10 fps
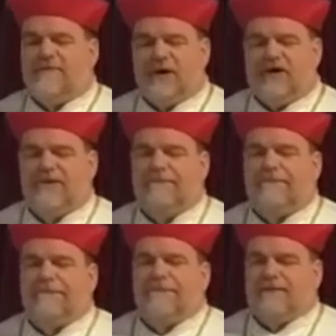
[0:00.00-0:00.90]
martyrdom.
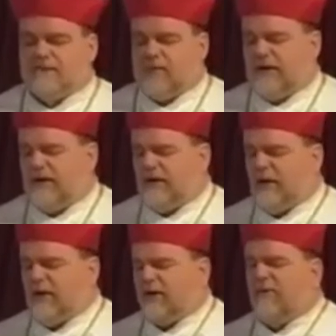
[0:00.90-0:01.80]
And this white
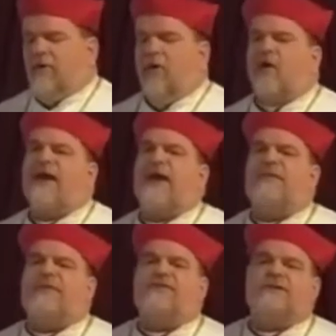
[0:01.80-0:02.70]
martyrdom all
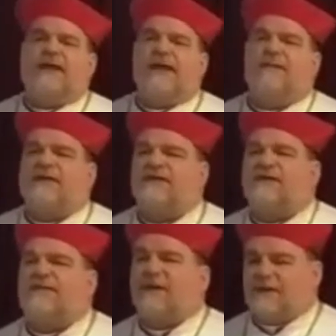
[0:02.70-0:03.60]
Catholics today must
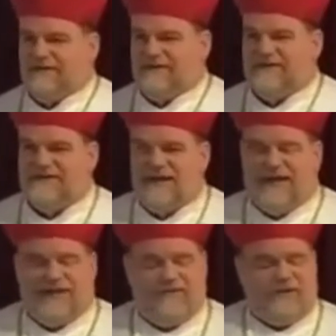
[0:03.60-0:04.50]
experience.
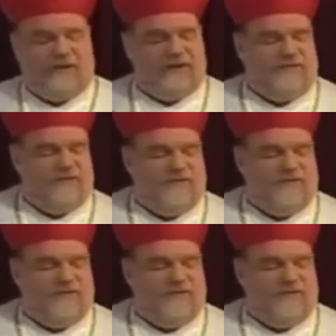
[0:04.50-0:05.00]
If you are living the